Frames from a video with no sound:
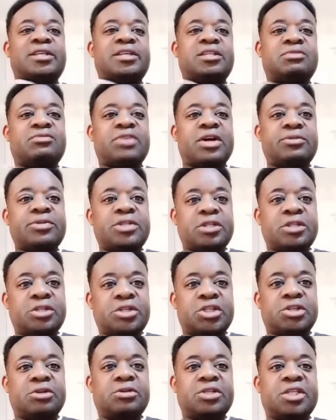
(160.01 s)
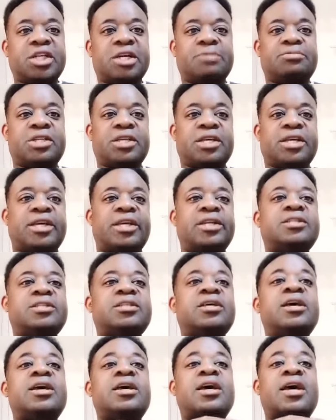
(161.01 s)
is found in John chapter
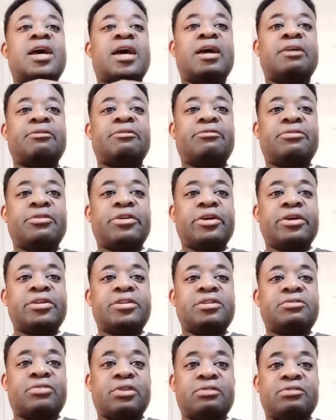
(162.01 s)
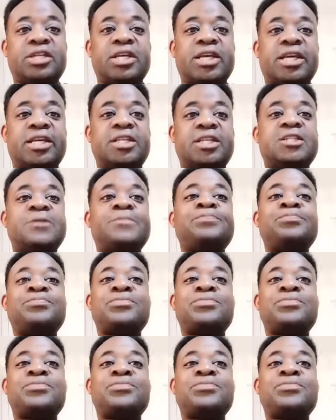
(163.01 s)
8 and verse 58.